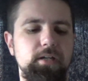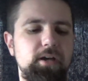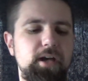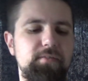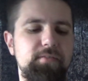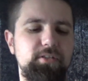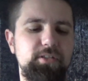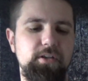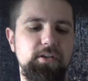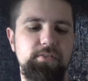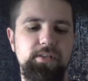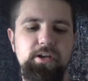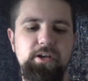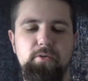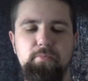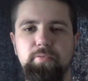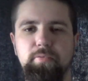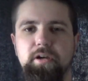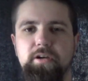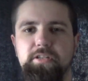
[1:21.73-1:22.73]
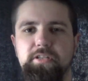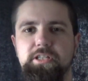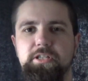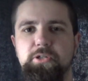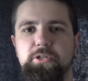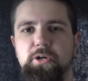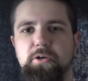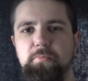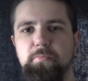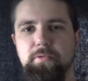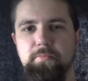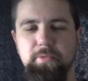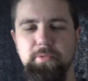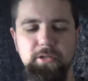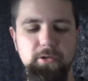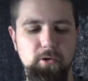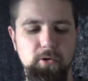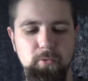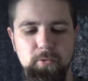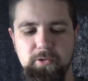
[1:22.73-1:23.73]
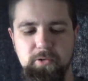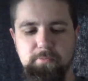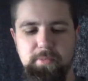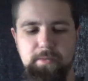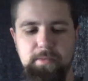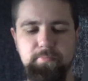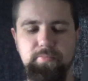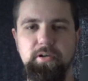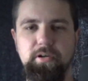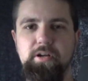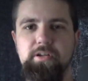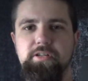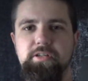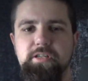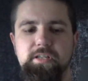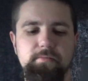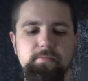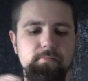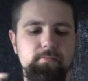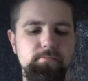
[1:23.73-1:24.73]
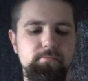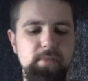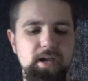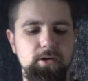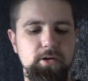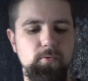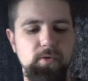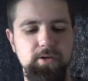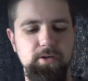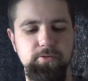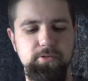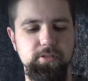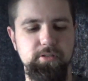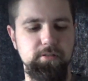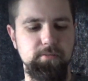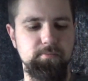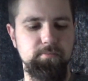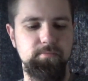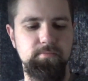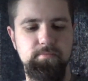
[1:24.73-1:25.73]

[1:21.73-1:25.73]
I haven't done the old brassy job, but not all of them have brass magwells and